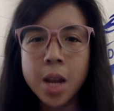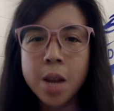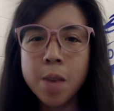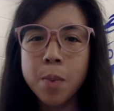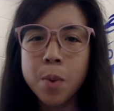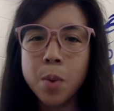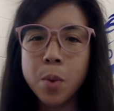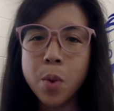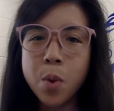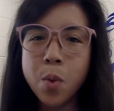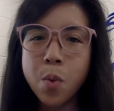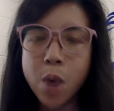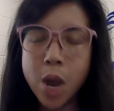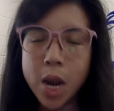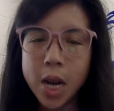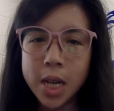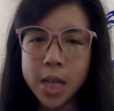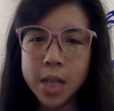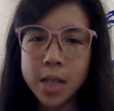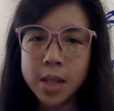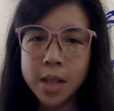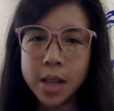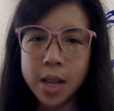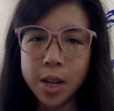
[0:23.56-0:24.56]
but we
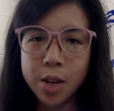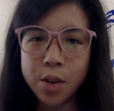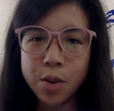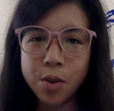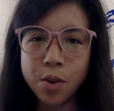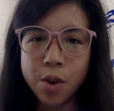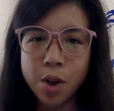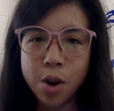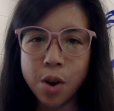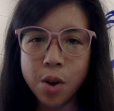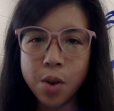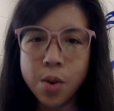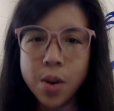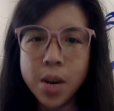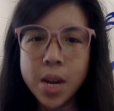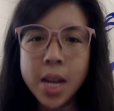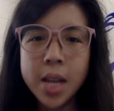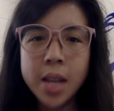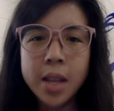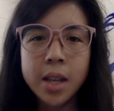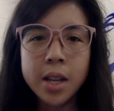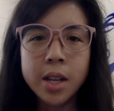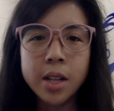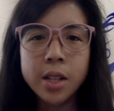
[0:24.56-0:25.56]
wanted to let you know
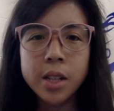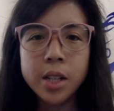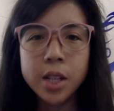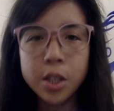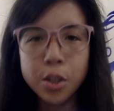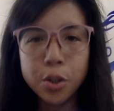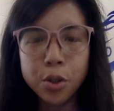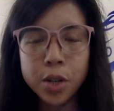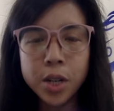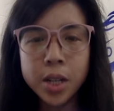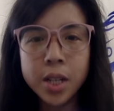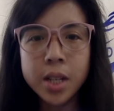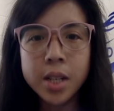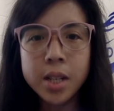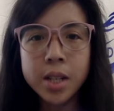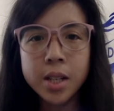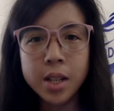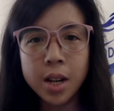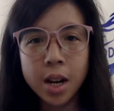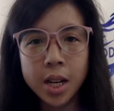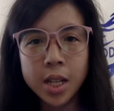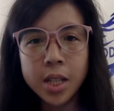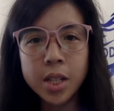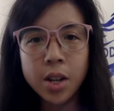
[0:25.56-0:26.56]
that our district
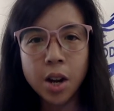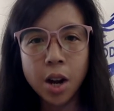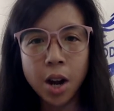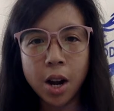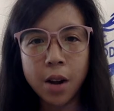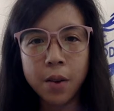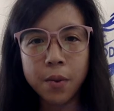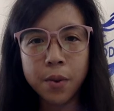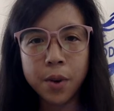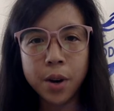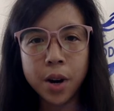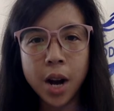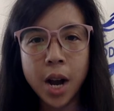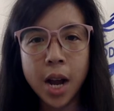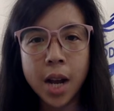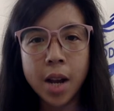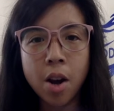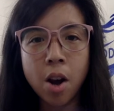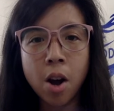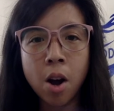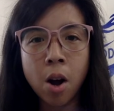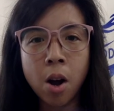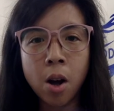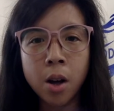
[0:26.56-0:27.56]
does offer
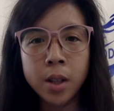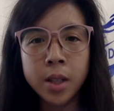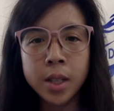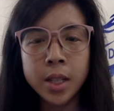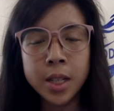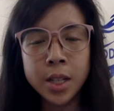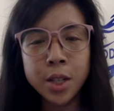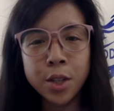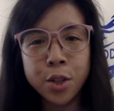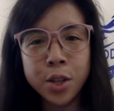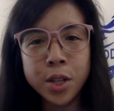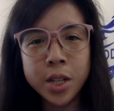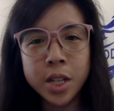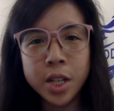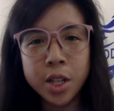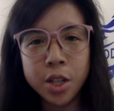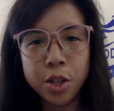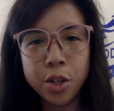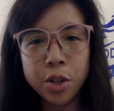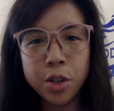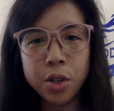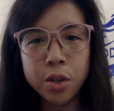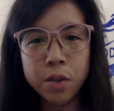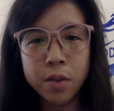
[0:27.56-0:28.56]
on all district
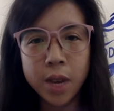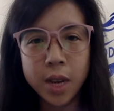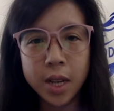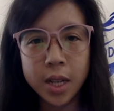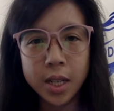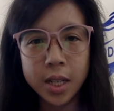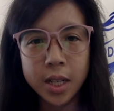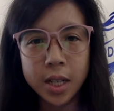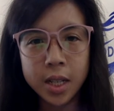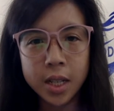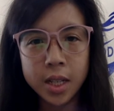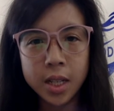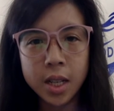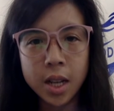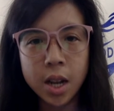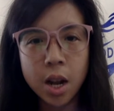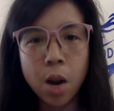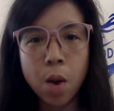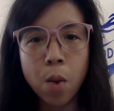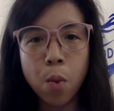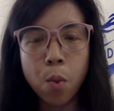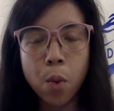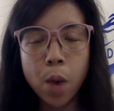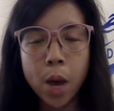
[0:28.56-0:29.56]
issued devices
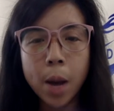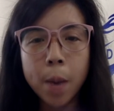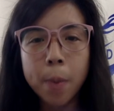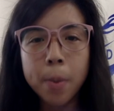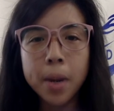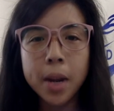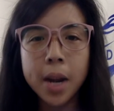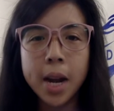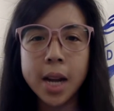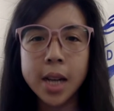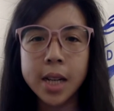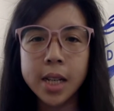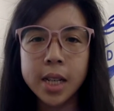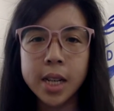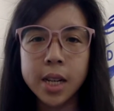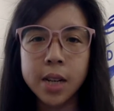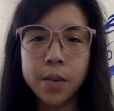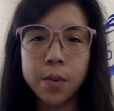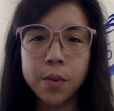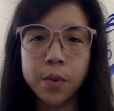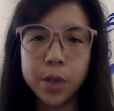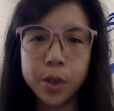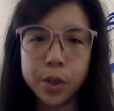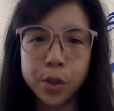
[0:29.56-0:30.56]
a web
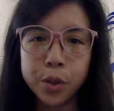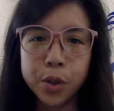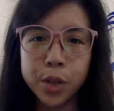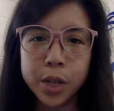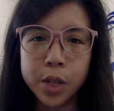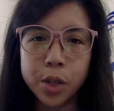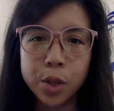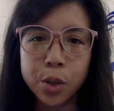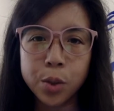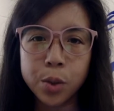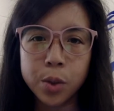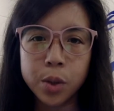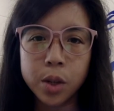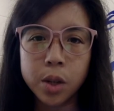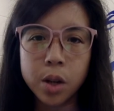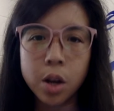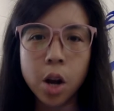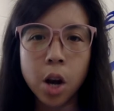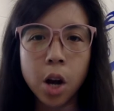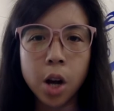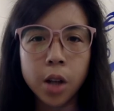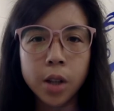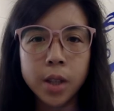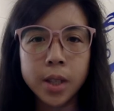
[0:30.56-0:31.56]
content filtering tool
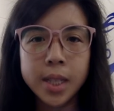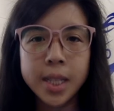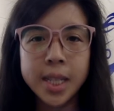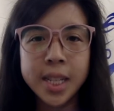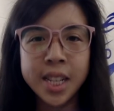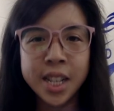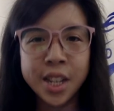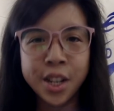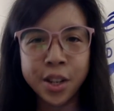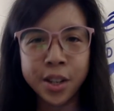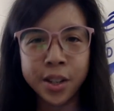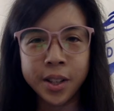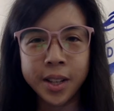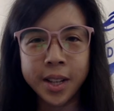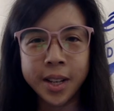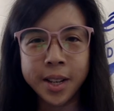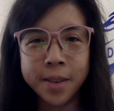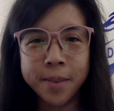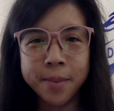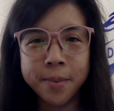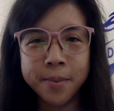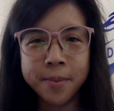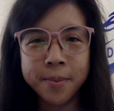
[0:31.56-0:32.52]
called Securely.